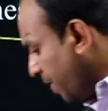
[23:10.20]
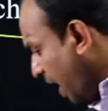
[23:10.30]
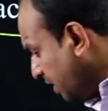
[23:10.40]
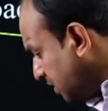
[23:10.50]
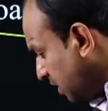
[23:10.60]

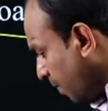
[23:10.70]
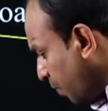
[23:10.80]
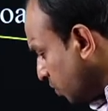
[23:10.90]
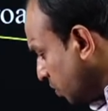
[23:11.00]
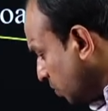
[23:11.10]
branches are
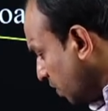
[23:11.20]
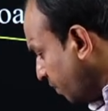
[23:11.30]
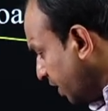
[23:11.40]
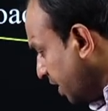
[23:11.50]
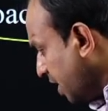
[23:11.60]
approaching to
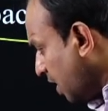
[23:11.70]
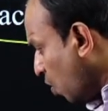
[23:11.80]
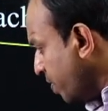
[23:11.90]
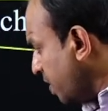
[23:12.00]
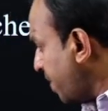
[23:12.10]
infinity here?
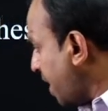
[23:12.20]
How many